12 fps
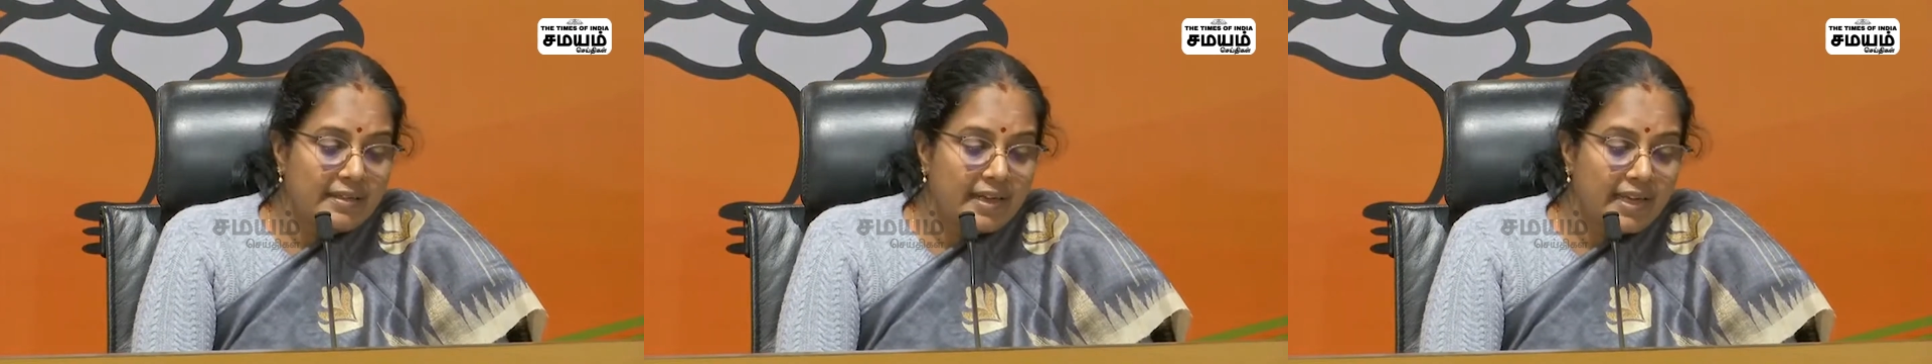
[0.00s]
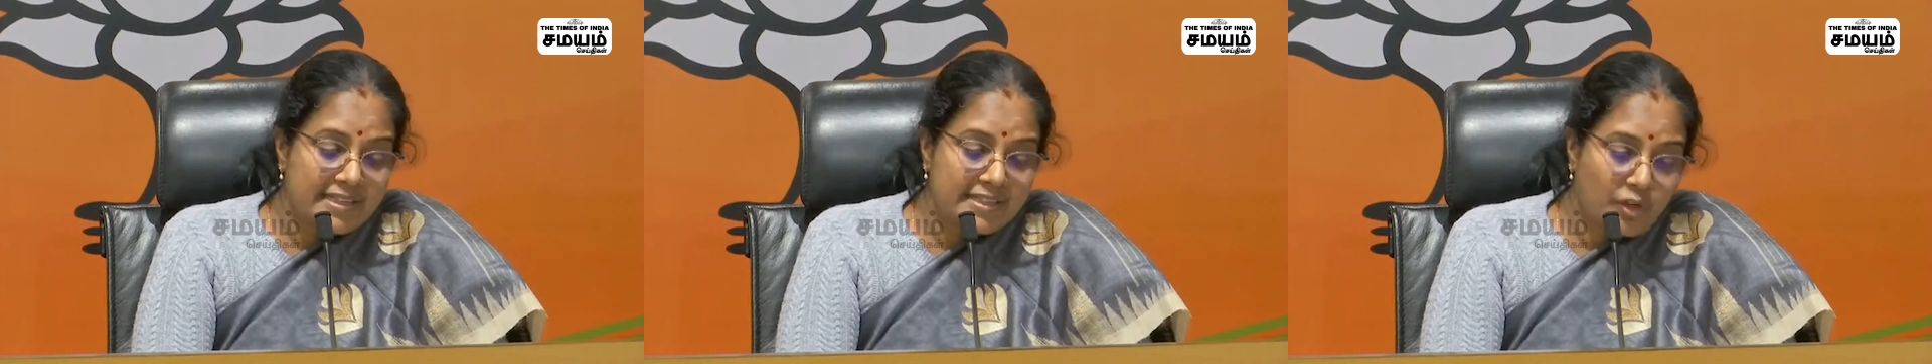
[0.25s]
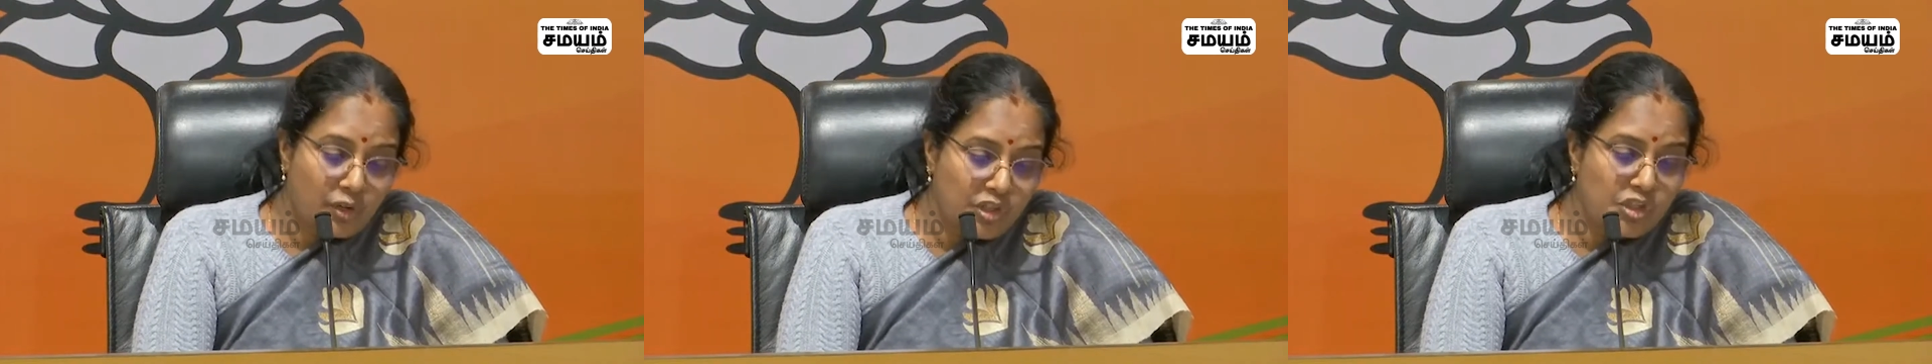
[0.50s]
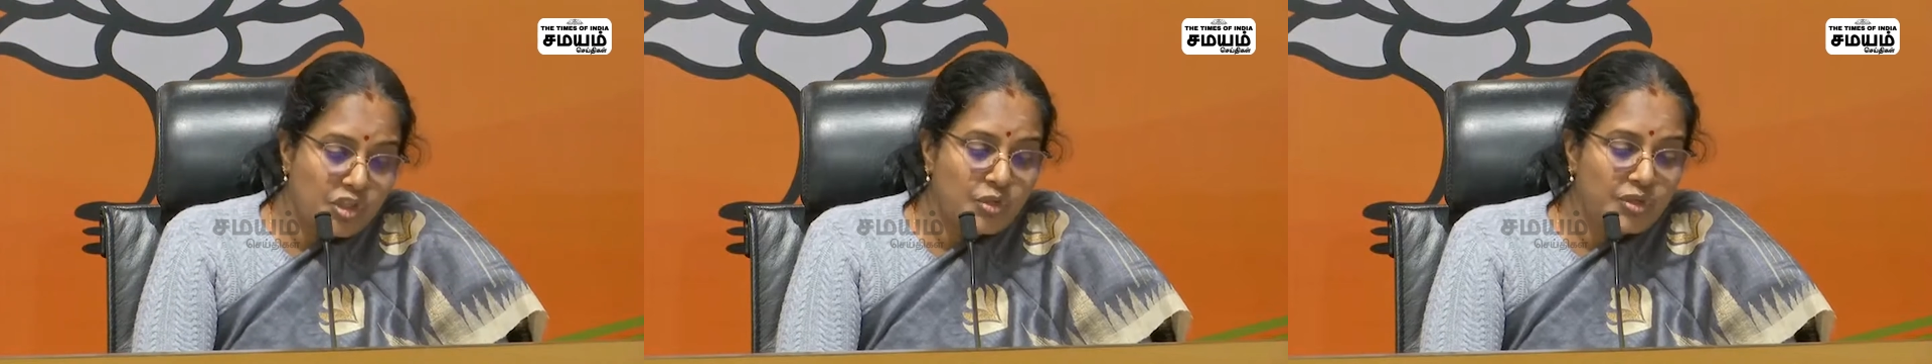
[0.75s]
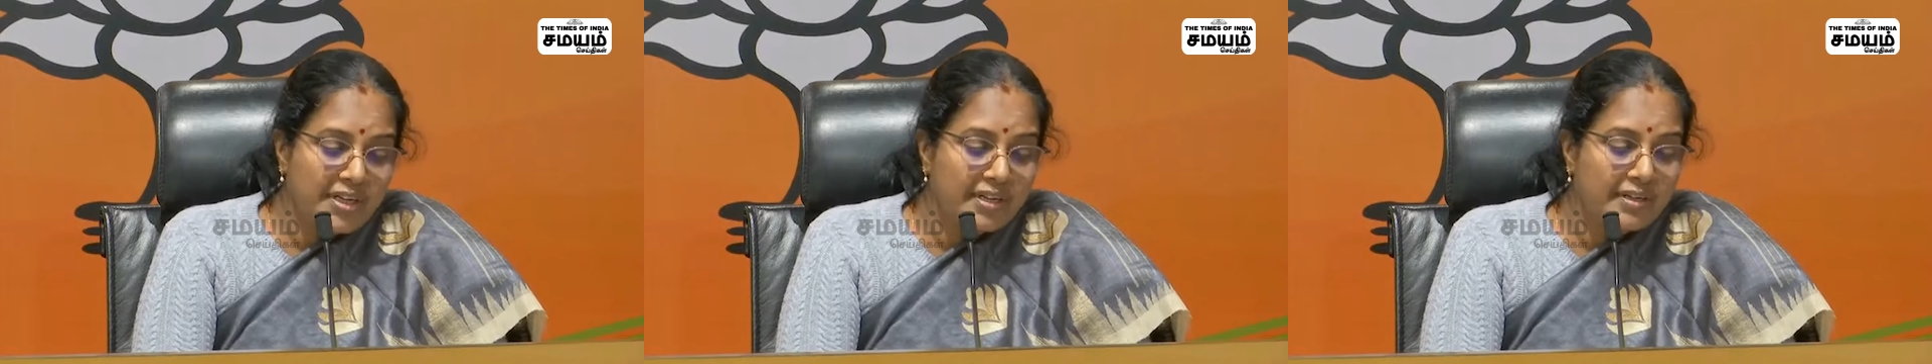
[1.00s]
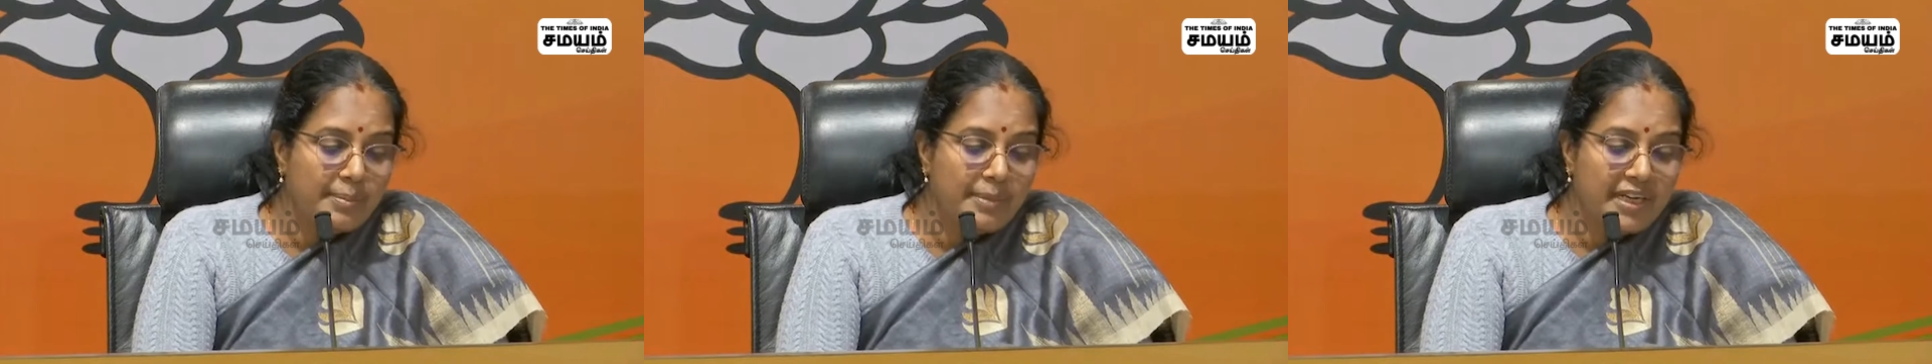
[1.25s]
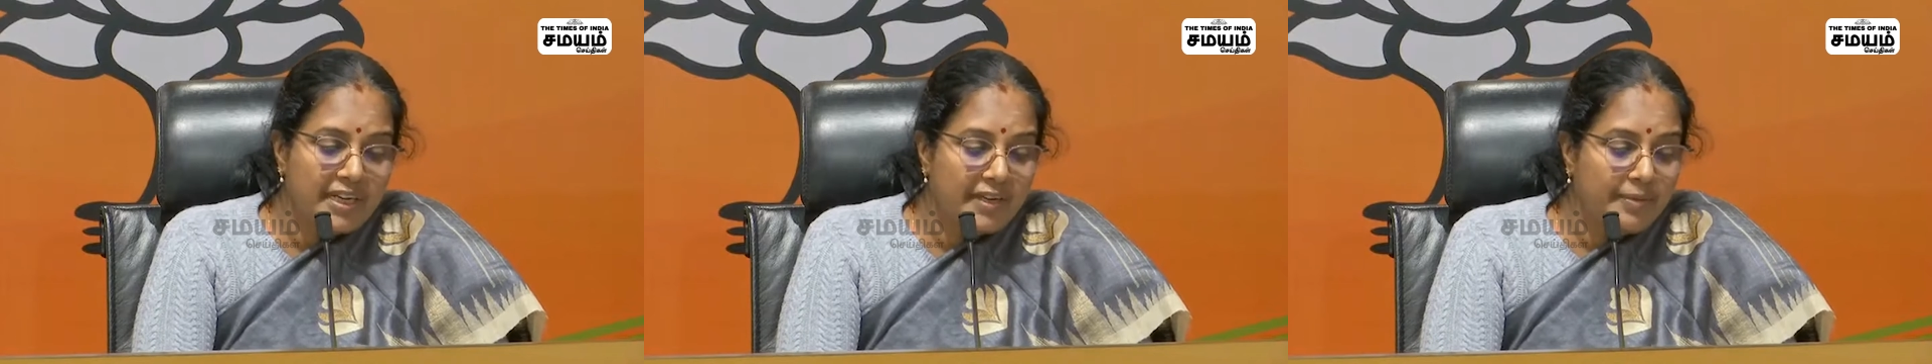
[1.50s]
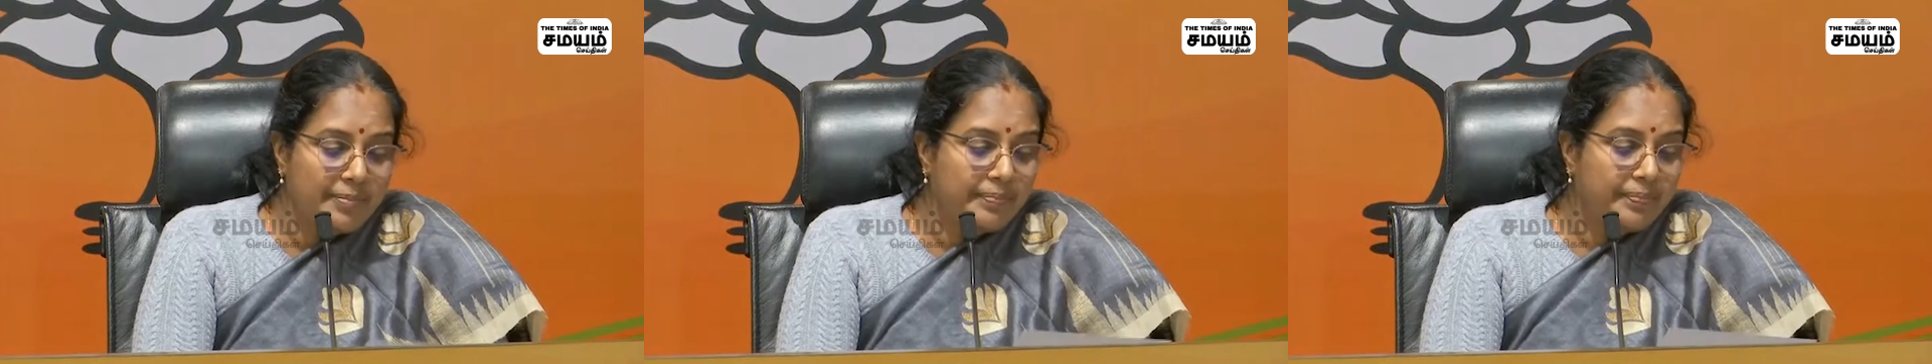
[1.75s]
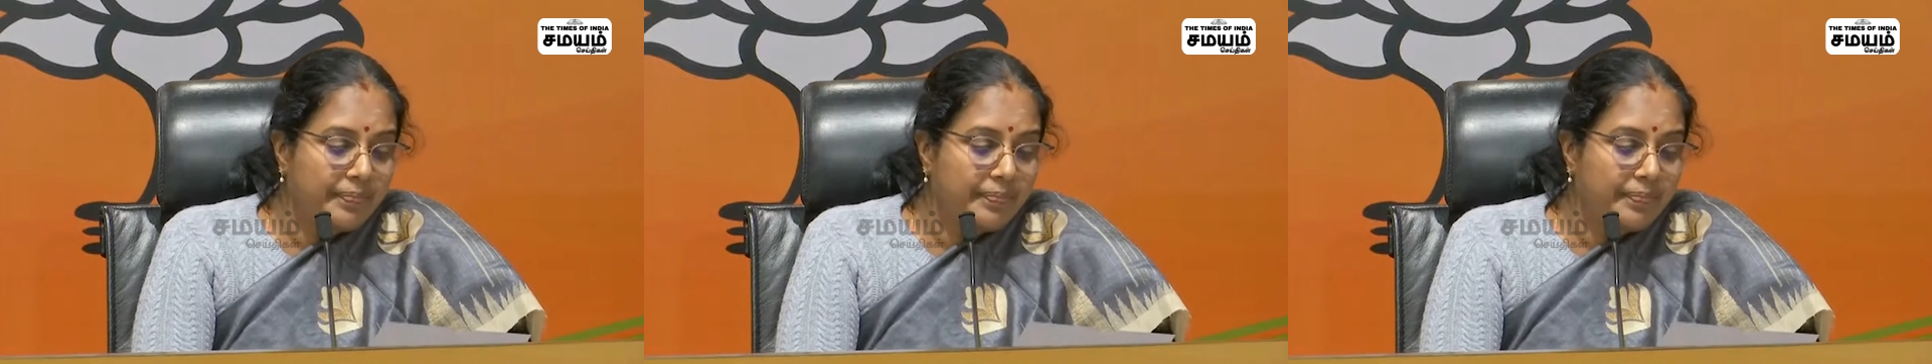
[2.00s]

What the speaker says: has constituted a committee